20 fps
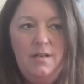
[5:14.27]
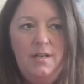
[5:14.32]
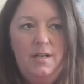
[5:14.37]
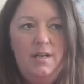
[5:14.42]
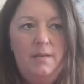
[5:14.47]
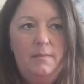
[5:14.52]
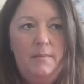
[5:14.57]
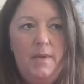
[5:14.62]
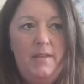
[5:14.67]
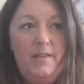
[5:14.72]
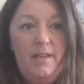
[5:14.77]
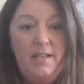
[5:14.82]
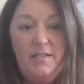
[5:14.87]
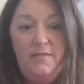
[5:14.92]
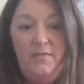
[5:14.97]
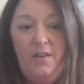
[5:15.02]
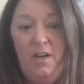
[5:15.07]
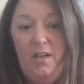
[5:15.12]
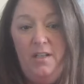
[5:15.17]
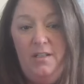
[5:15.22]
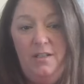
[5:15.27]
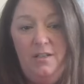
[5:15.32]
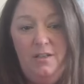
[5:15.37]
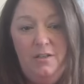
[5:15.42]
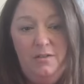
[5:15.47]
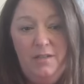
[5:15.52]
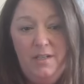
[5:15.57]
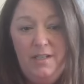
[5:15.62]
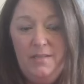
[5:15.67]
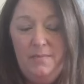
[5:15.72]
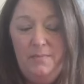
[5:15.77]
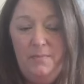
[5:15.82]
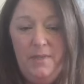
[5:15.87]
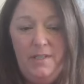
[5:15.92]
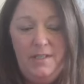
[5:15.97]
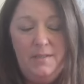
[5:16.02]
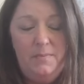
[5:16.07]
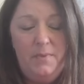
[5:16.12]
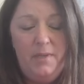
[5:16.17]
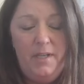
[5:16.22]
Um, and that's fine. You know,
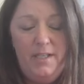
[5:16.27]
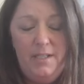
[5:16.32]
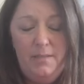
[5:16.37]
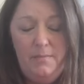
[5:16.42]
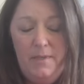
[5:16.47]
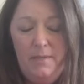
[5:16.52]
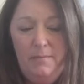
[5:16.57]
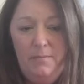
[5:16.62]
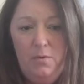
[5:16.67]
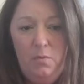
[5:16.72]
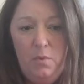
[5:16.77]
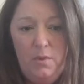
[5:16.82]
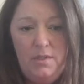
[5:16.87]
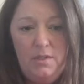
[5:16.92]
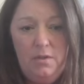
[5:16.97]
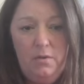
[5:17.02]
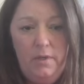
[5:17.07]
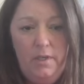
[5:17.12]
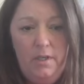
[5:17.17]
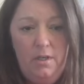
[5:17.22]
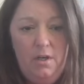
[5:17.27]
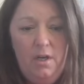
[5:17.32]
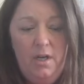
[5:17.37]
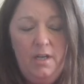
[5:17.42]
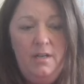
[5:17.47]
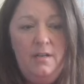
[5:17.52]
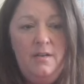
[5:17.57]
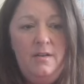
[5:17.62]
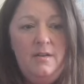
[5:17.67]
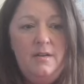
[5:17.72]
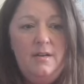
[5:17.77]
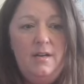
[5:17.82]
explain to people what's going on.